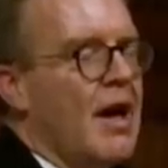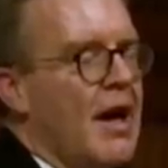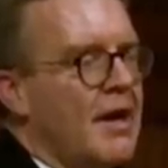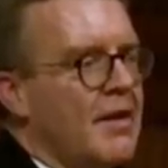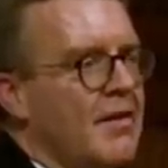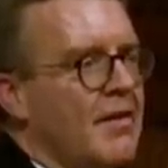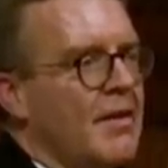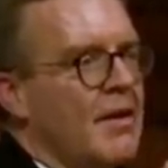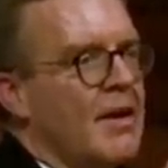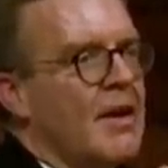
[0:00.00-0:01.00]
And
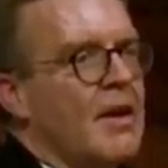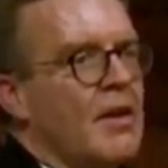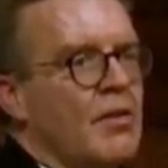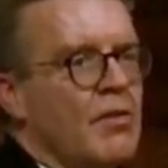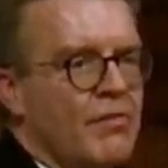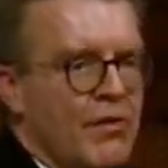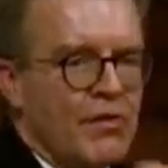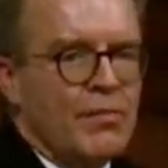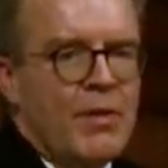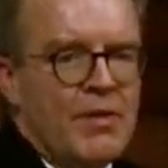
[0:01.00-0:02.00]
the
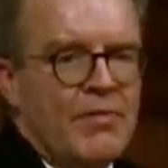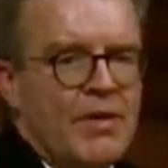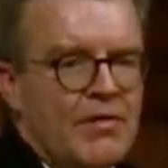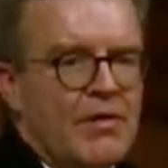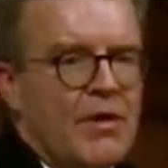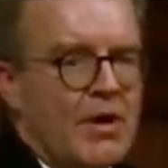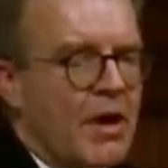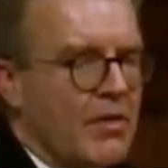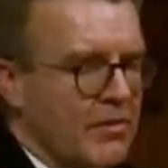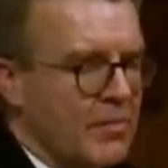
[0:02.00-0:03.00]
first benefits that I,
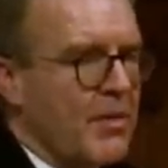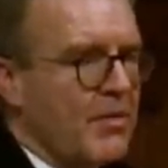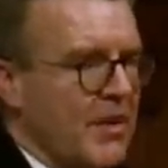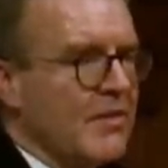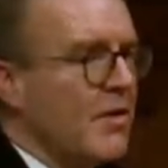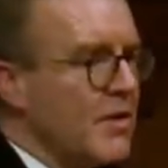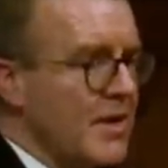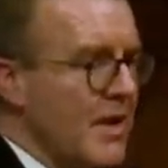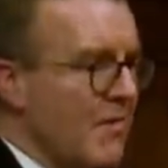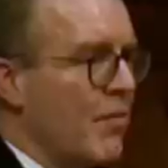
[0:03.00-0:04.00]
uh, there's things I'd
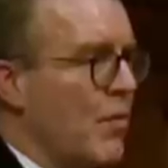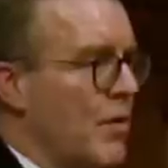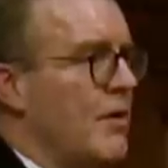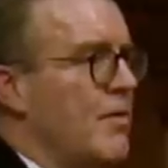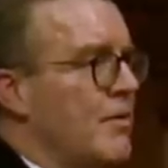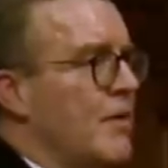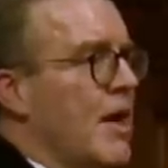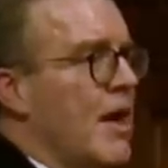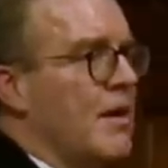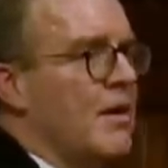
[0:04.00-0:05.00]
never want to lose
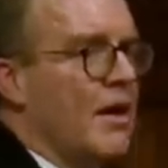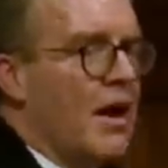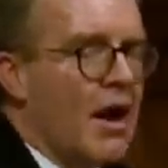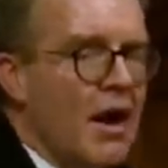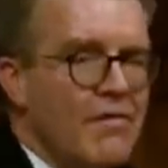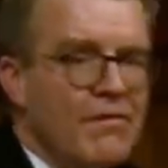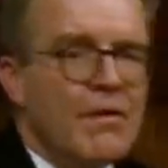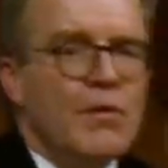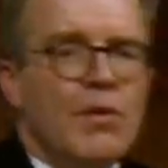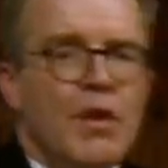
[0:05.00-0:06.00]
again. I
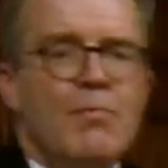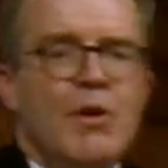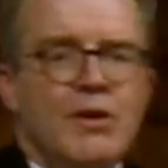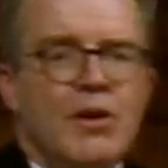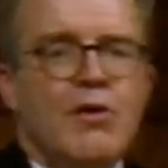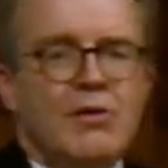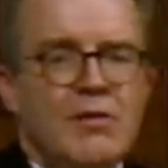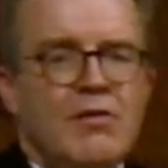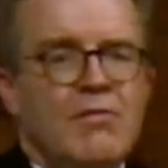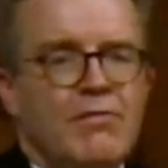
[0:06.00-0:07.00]
feel like my
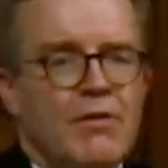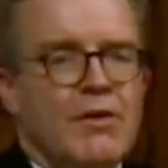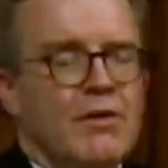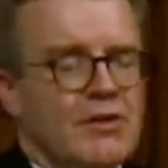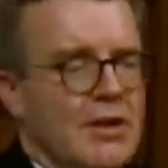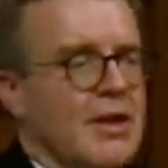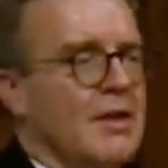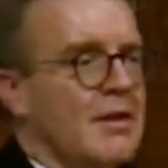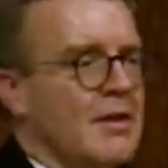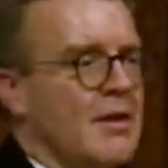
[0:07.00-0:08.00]
cognitive functioning
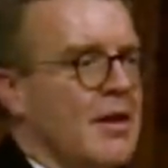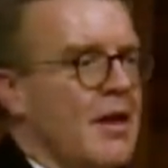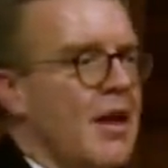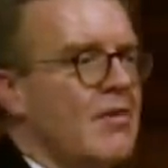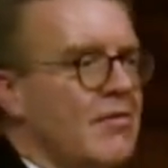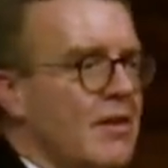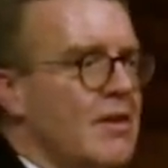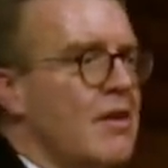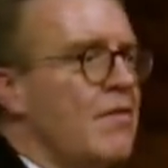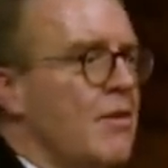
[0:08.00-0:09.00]
is
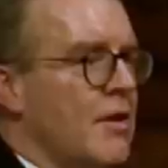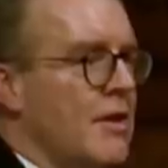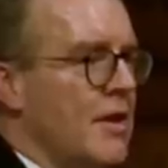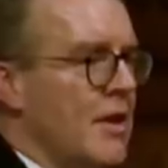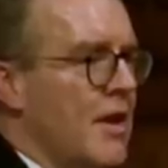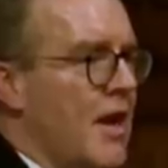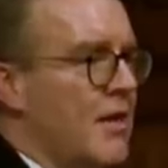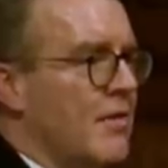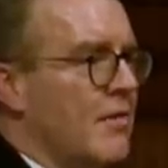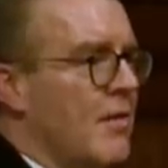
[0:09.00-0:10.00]
significantly
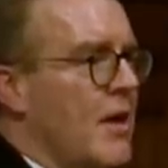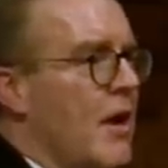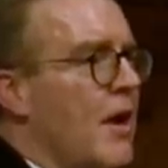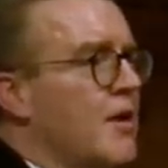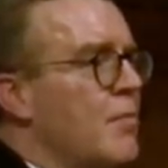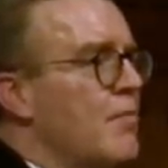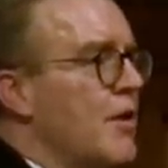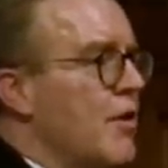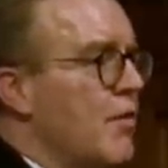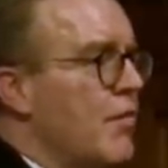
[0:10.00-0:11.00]
enhanced. I can
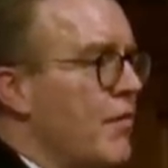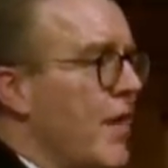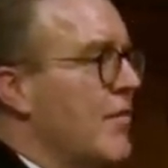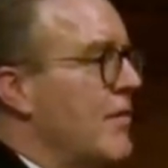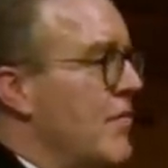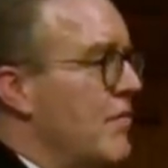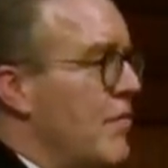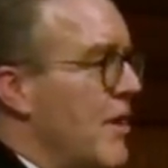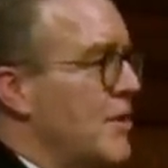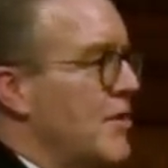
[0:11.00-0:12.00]
recall facts and
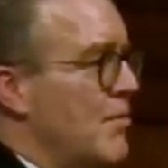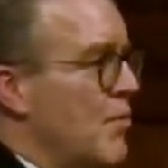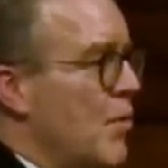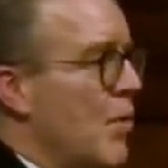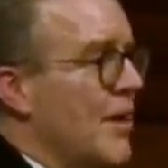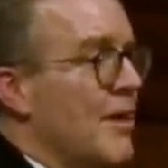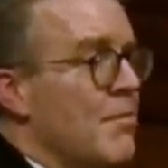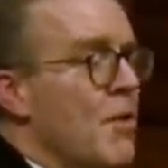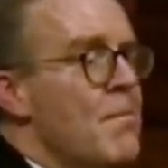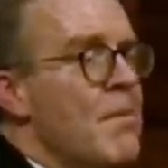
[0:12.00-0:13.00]
information more quickly.
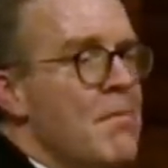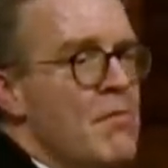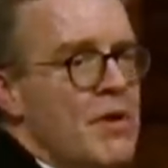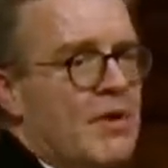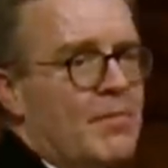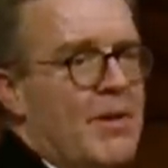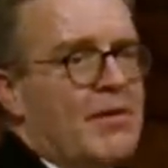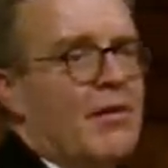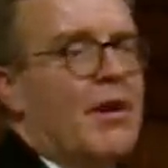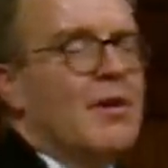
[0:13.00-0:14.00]
My memory is
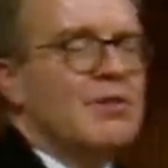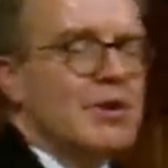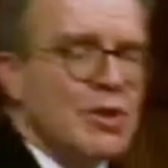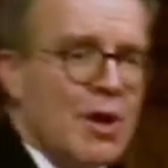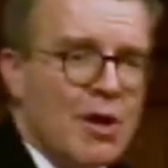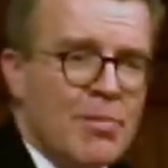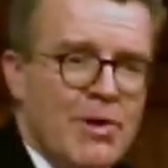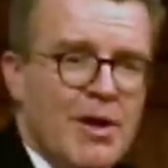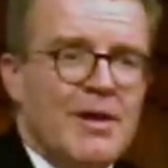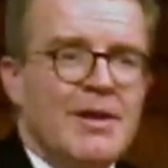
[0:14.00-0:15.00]
better. I'm
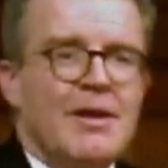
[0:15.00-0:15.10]
sharper.